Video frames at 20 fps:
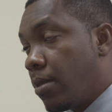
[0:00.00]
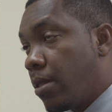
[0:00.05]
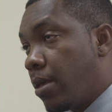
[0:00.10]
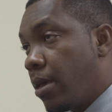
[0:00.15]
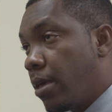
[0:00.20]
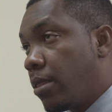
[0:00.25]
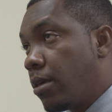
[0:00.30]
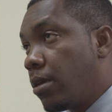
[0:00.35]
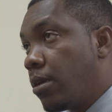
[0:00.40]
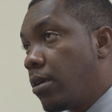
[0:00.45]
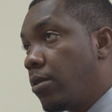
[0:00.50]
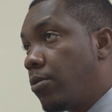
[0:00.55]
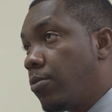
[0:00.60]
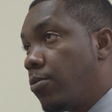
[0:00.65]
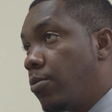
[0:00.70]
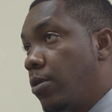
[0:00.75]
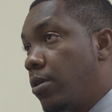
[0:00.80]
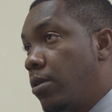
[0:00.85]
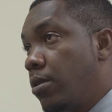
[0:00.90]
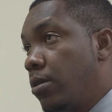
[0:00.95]
I think it
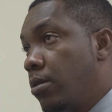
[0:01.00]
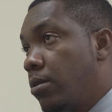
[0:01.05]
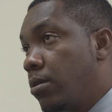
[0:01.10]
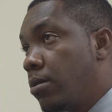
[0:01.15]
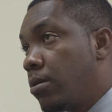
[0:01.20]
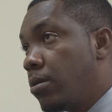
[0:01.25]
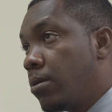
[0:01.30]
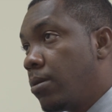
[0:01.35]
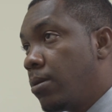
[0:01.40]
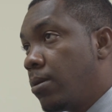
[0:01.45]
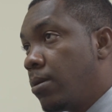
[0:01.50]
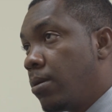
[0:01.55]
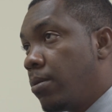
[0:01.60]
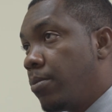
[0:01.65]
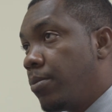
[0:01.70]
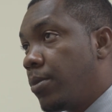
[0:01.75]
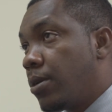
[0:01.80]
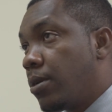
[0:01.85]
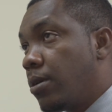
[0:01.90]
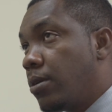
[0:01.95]
would,
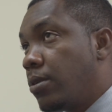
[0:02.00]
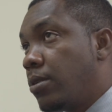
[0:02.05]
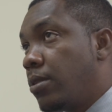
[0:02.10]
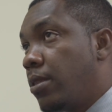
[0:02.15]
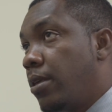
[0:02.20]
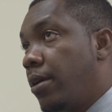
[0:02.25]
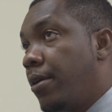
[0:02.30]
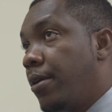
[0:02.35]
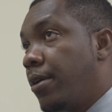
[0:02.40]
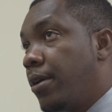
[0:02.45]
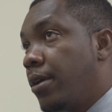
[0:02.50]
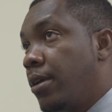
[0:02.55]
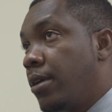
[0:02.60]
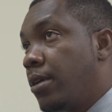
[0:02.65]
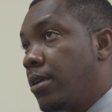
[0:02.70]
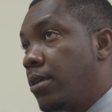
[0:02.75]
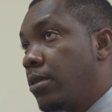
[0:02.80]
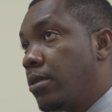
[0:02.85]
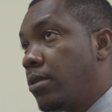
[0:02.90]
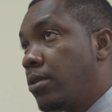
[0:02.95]
because there
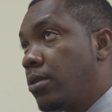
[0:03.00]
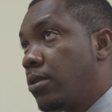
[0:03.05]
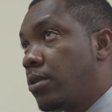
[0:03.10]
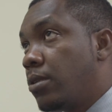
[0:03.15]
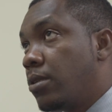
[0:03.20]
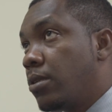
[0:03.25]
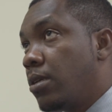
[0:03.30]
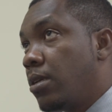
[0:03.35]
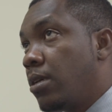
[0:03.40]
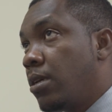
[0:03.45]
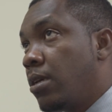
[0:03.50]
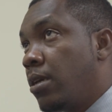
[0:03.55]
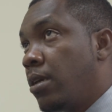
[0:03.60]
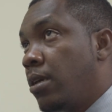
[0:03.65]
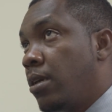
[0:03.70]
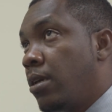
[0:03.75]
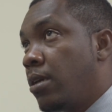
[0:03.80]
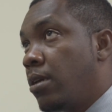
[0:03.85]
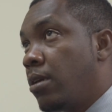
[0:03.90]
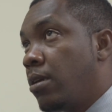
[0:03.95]
is
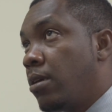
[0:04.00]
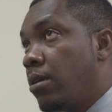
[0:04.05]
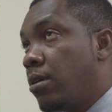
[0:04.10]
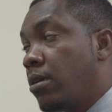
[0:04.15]
a